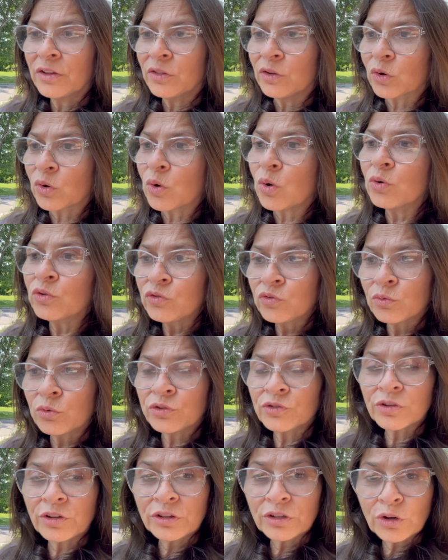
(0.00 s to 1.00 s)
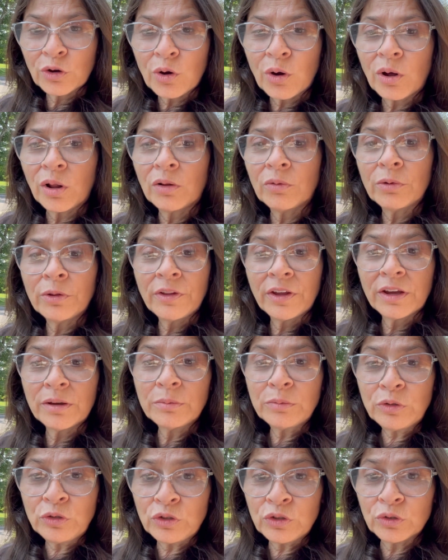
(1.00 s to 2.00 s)
The coach was on the call with
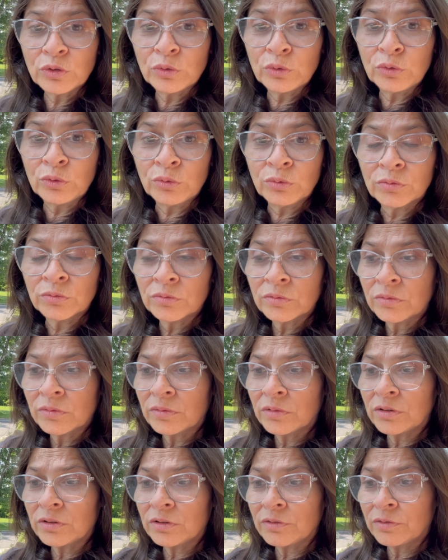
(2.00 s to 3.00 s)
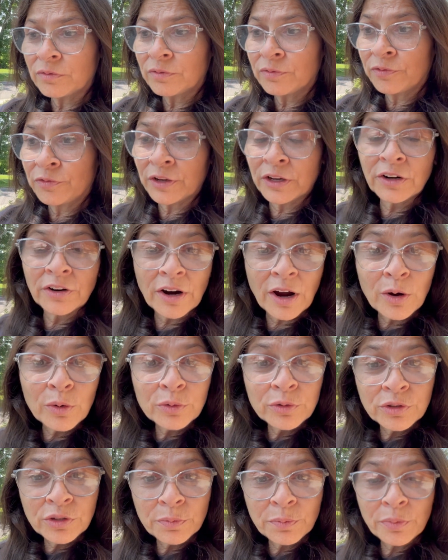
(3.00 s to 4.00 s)
him to figure out the